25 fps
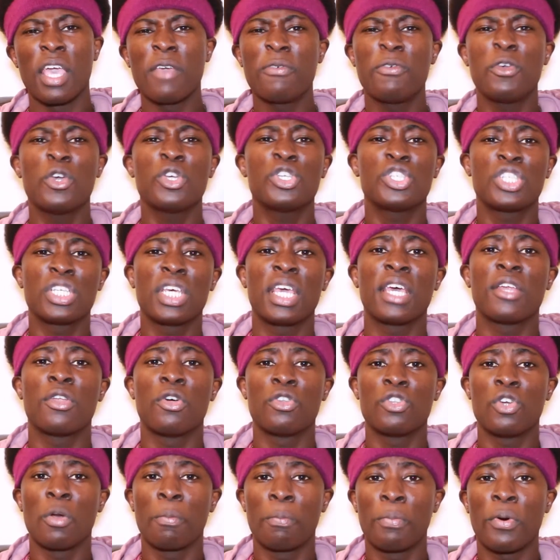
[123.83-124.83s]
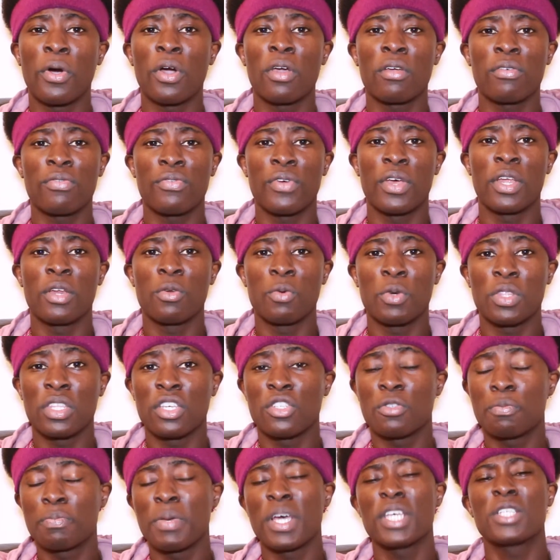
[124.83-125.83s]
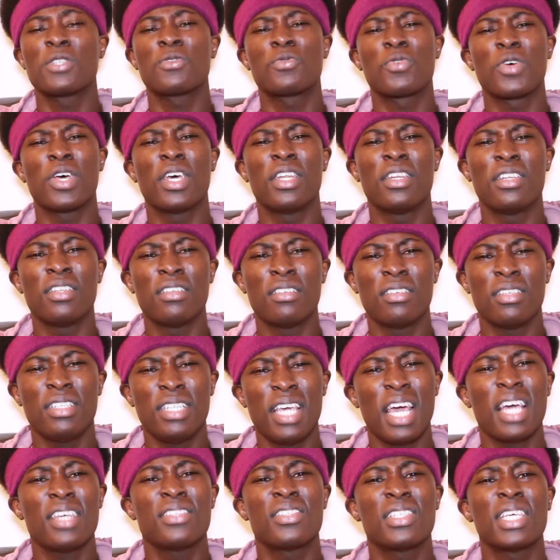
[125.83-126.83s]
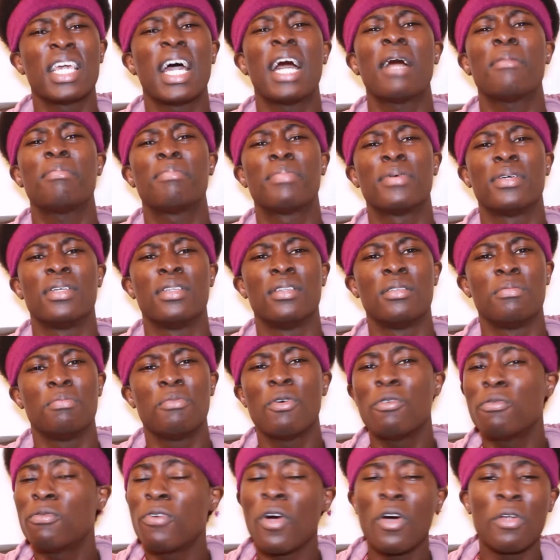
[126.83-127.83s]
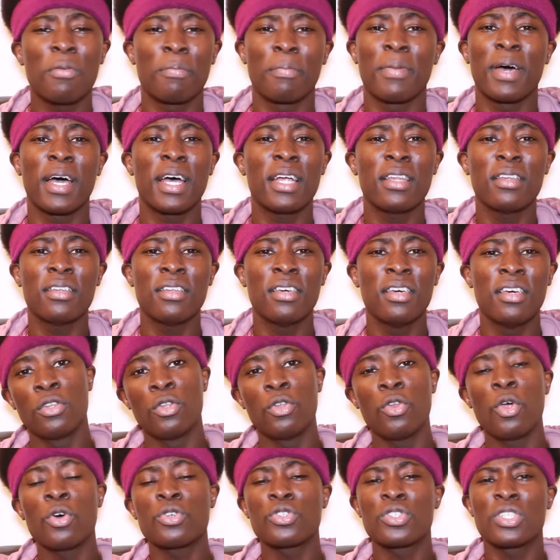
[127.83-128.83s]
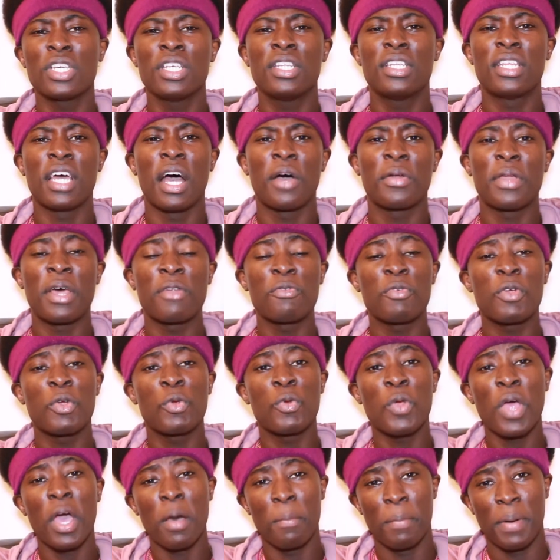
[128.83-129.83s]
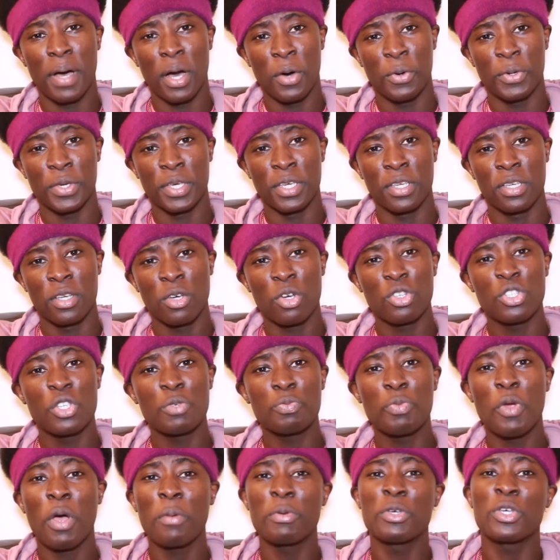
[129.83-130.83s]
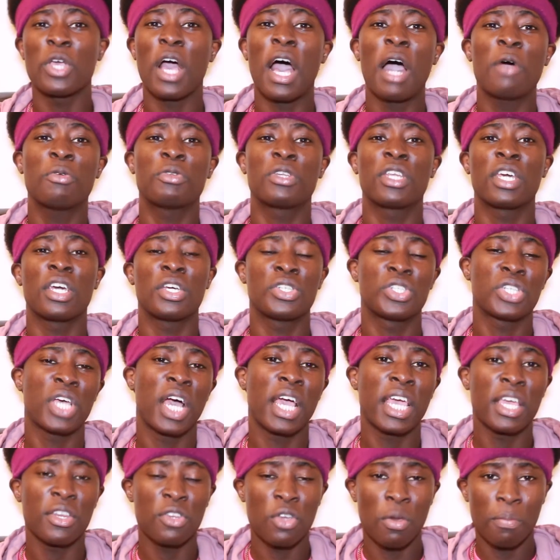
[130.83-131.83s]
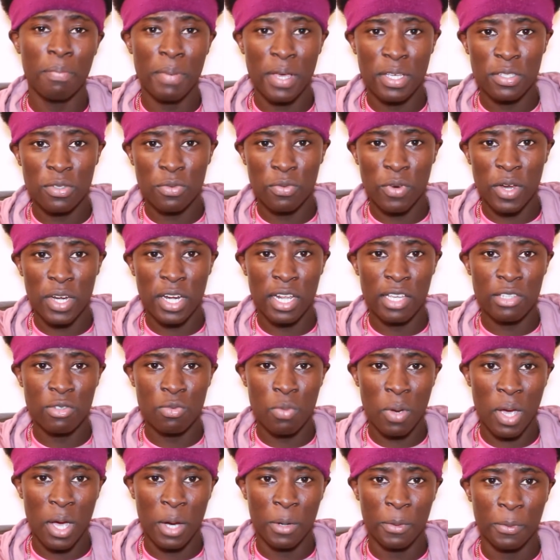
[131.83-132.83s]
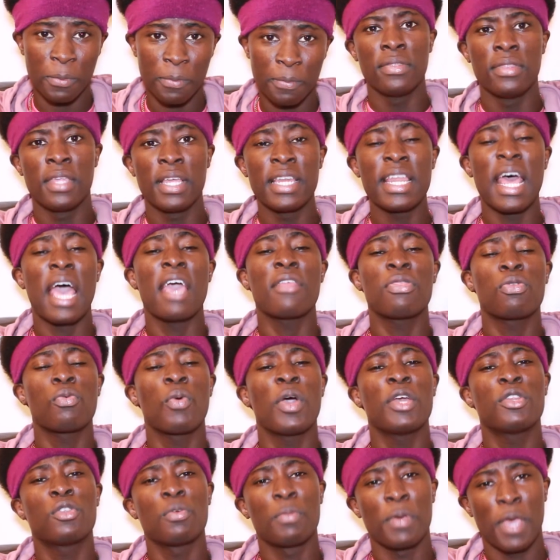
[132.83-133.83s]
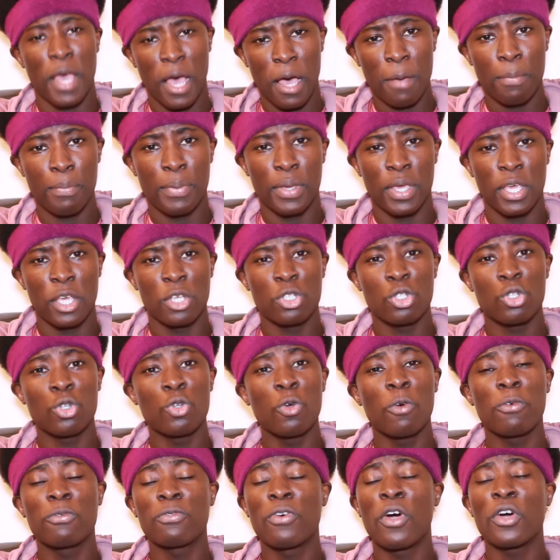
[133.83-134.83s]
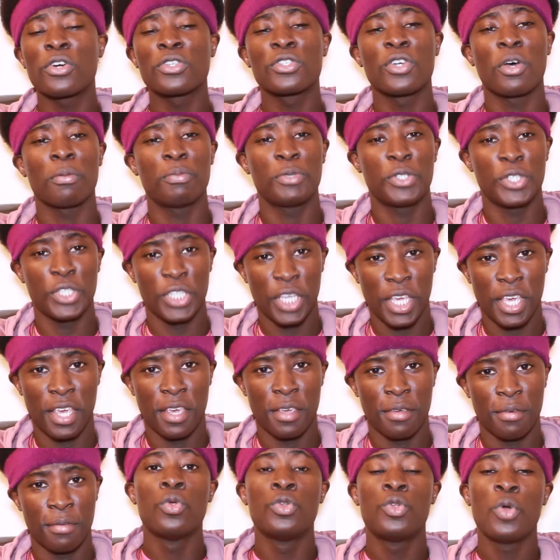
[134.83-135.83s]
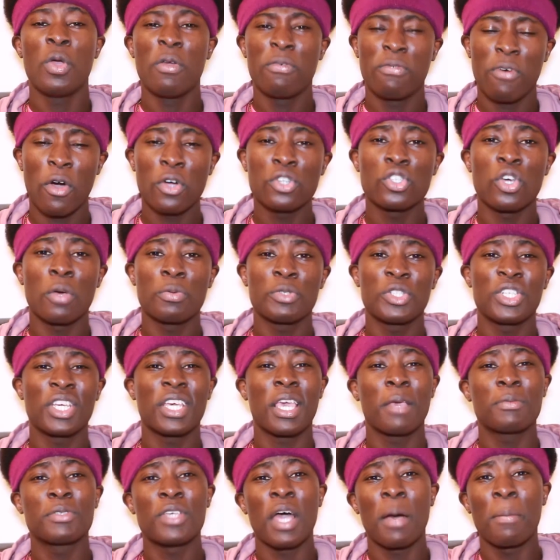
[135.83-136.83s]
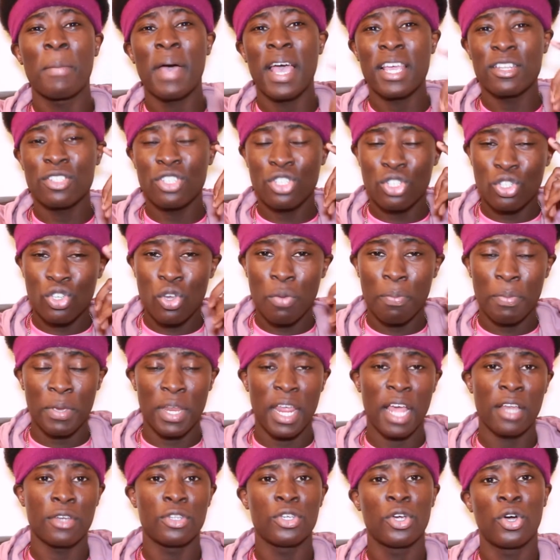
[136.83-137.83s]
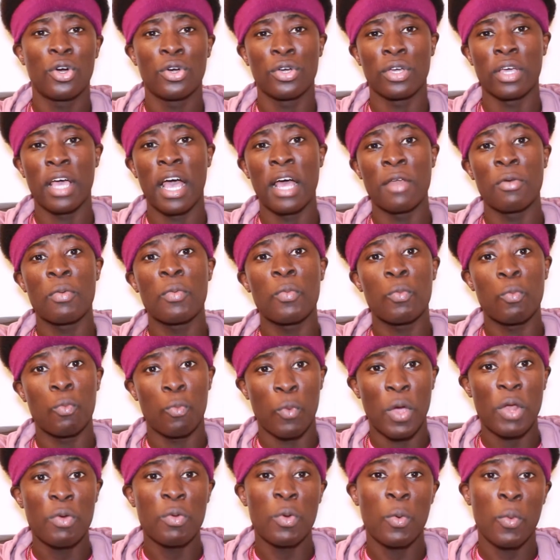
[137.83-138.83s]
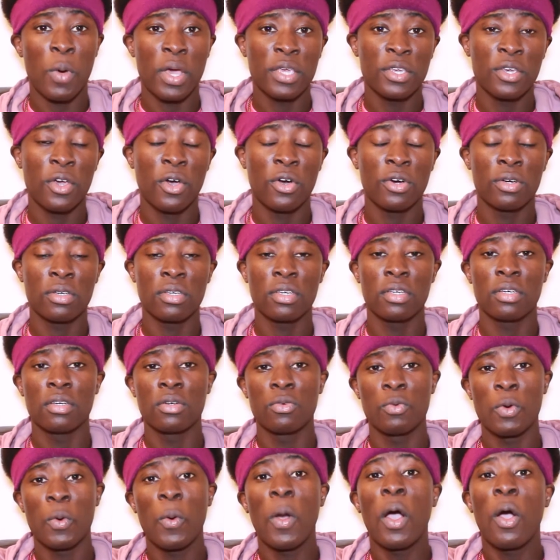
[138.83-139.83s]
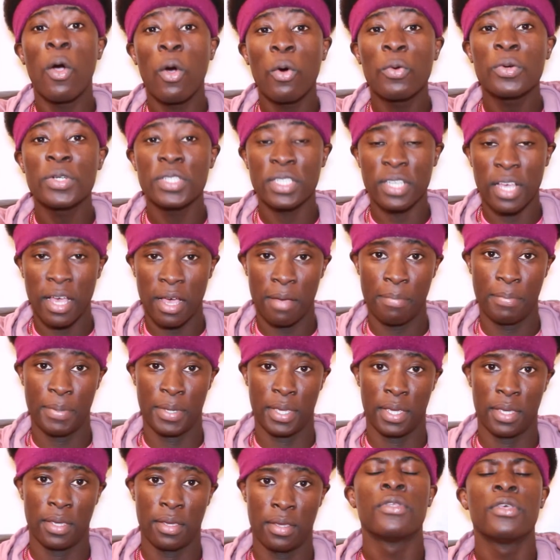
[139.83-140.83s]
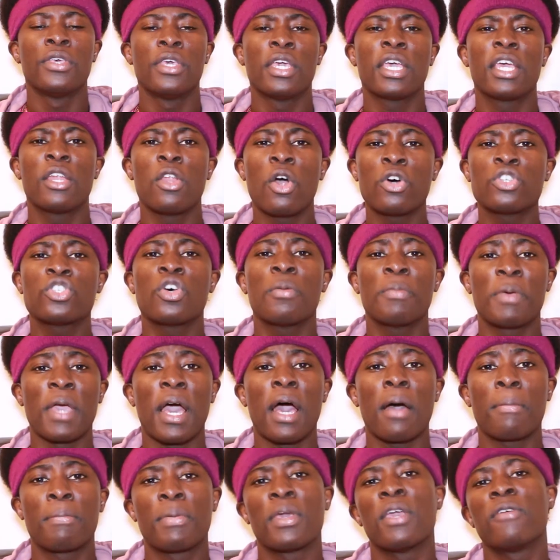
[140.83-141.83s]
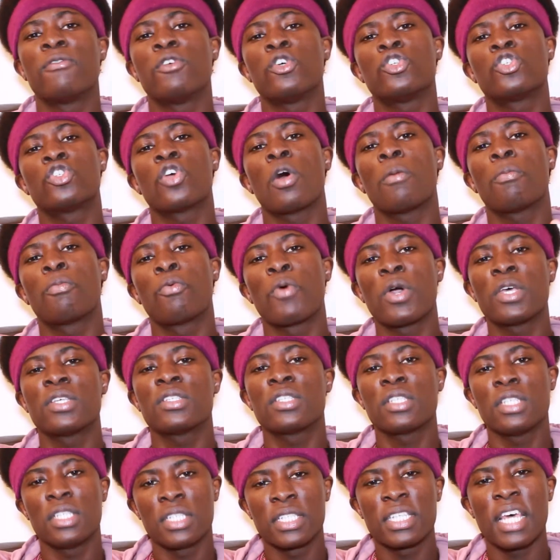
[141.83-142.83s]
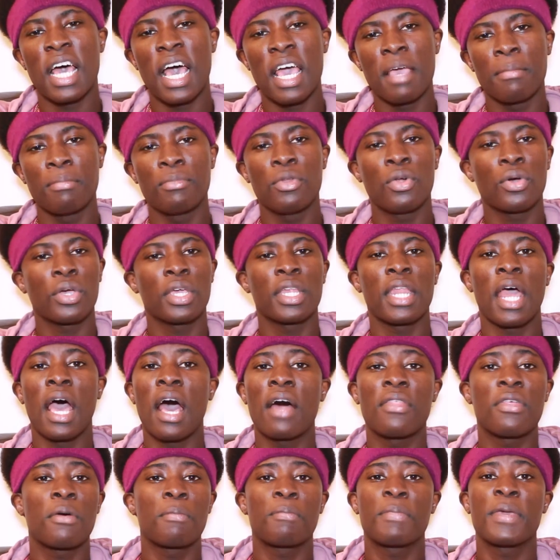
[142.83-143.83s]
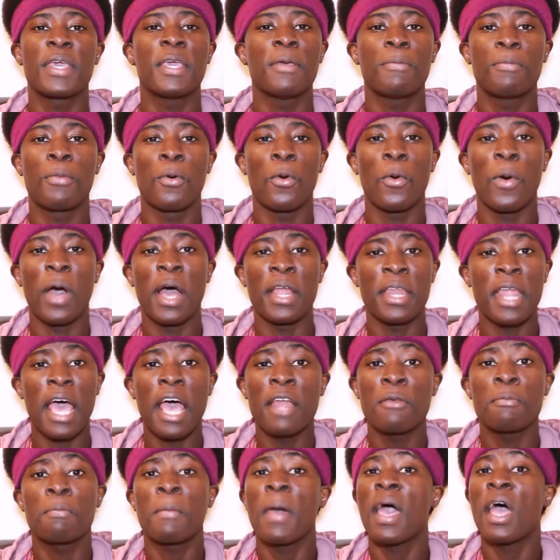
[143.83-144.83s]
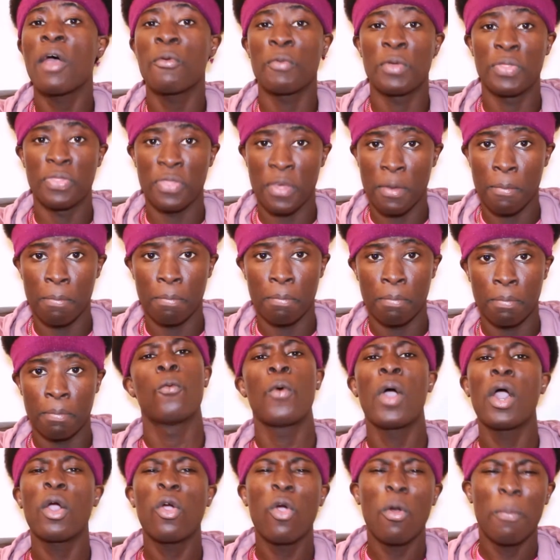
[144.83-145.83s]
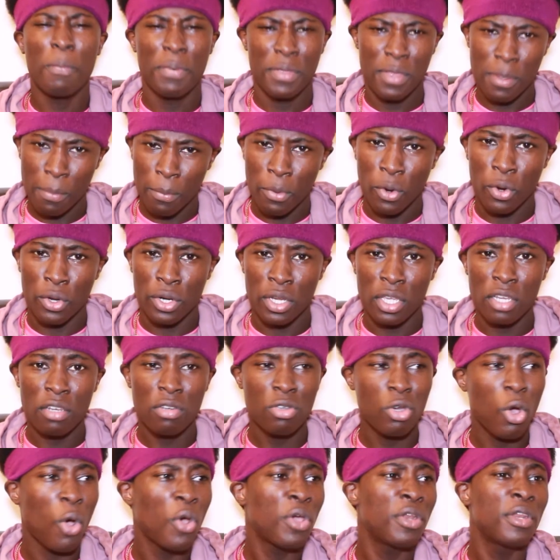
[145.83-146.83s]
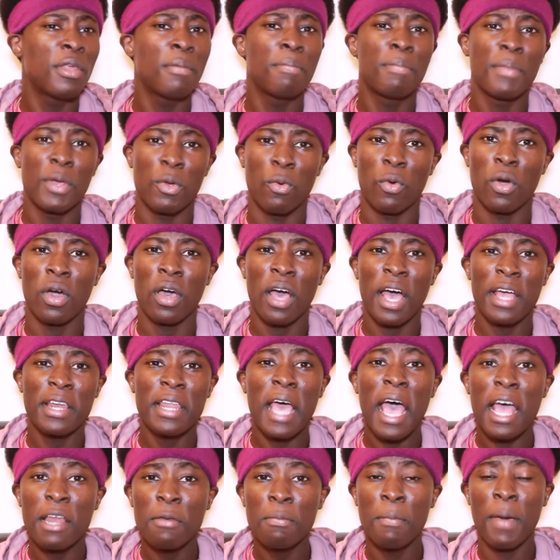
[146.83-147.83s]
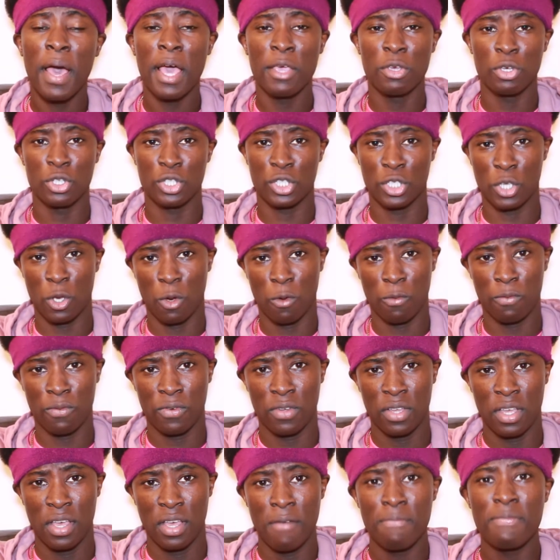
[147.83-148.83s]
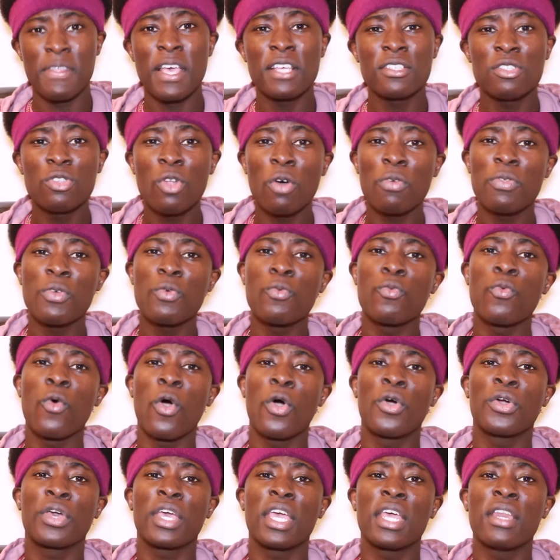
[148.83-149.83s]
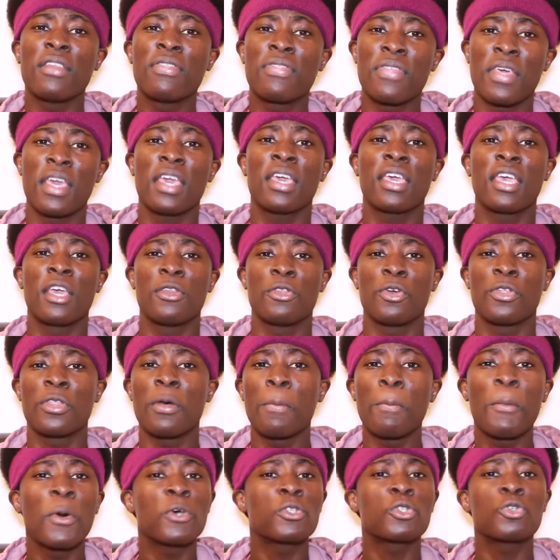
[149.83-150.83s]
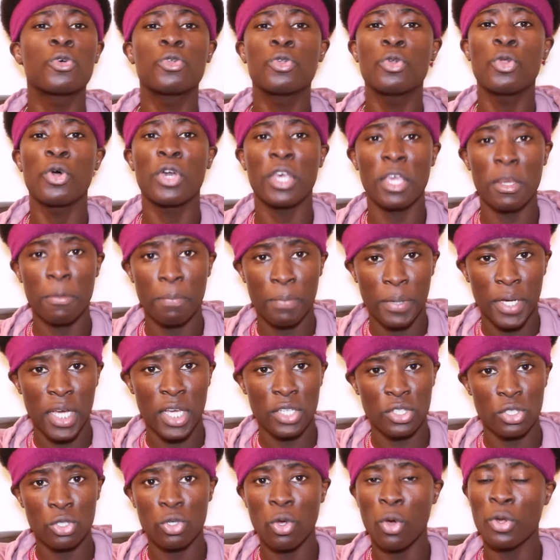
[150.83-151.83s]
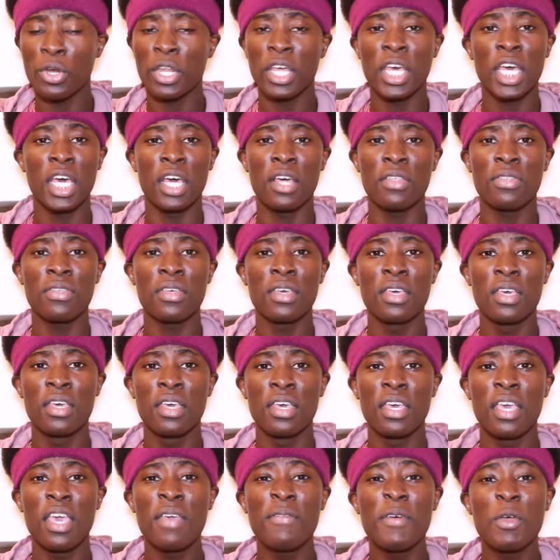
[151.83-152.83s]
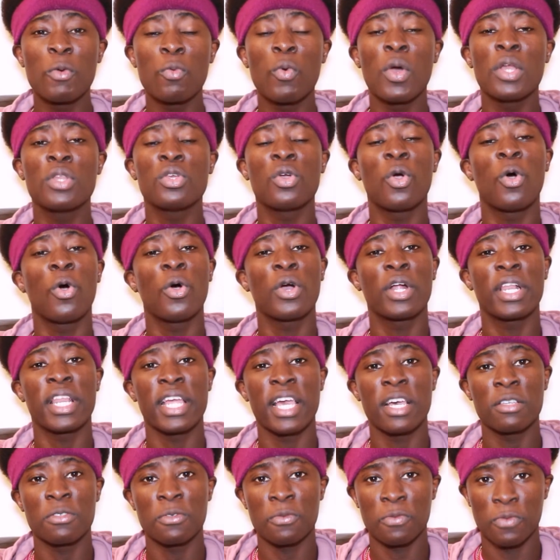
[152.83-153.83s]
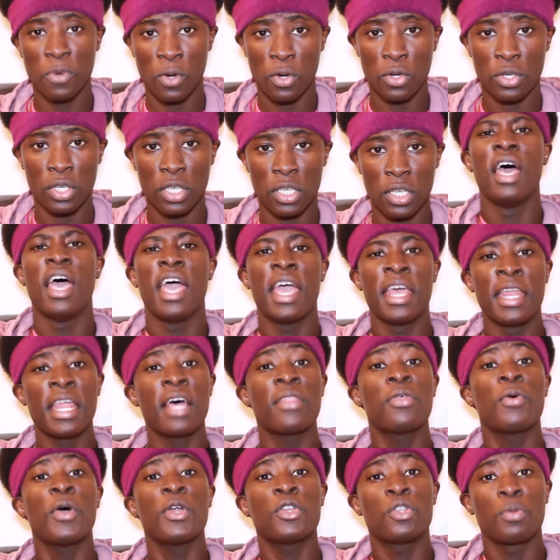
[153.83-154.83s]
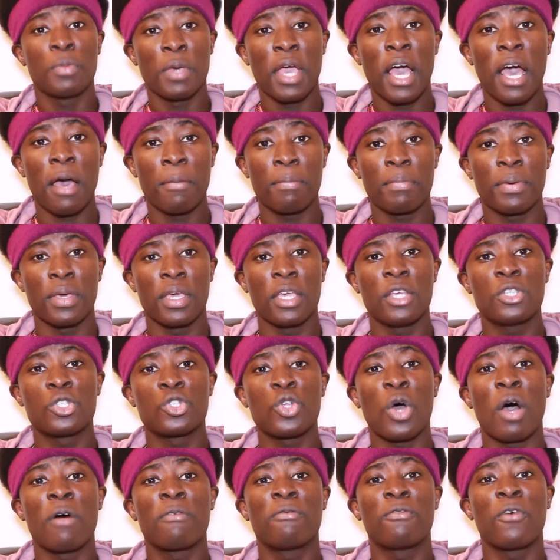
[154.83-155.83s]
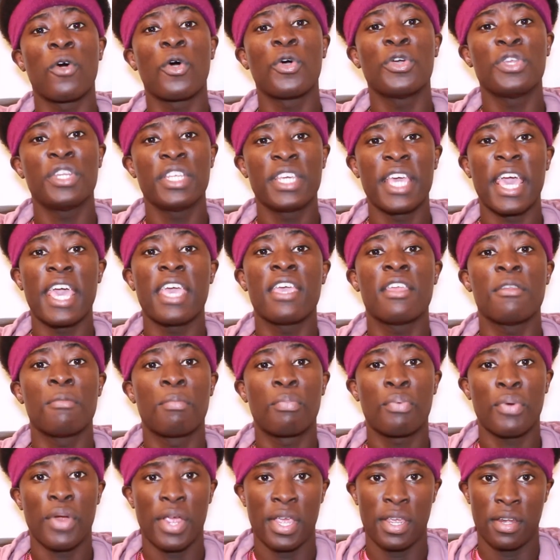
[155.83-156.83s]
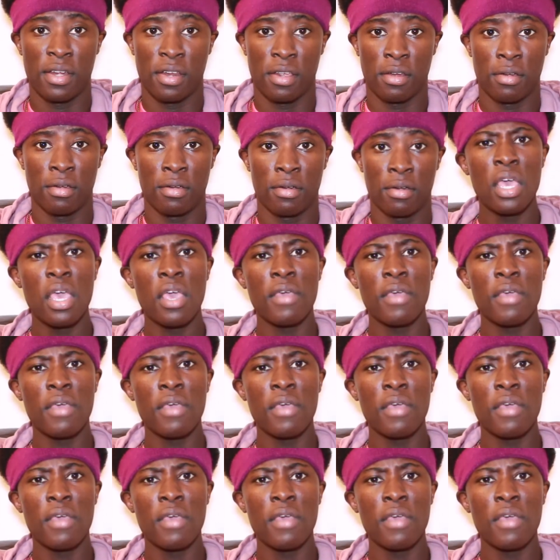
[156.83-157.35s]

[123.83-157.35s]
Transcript: If you cheated on your boyfriend with his best friend, yes, it happened. Move on, man. Do not sit down and regret about it, because it's probably out there shagging your best friend as well. The ninth way to be happy is to do fucked up shit. Doing fucked up shit keeps our mind stupid and young, and when we were young, we were always happy. You can also be happy if you stop wasting time looking at other people and admiring them. Wake up in the morning, go in the mirror and admire yourself. There's nothing wrong in thinking you're the most good-looking person on earth, even when you're ugly as fuck. Another way to be happy is to avoid getting pregnant.